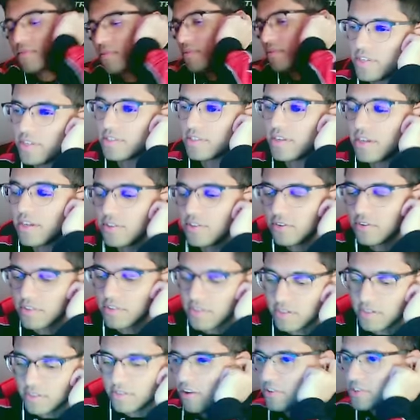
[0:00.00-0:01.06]
Fate Grand
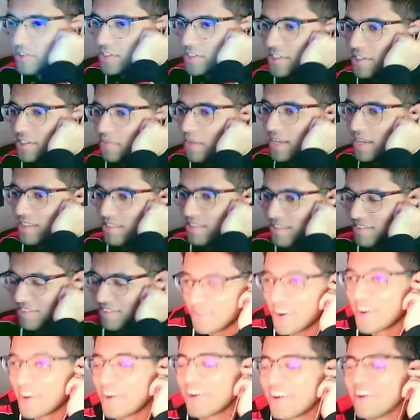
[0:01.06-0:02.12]
Order, Lost Belt.
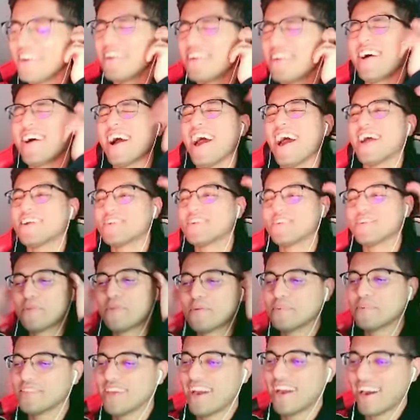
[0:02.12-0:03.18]
Bro, how do I
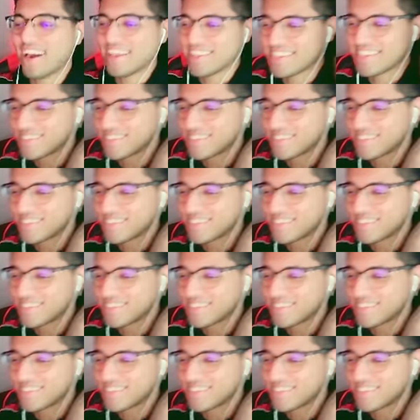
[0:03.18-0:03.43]
remember that?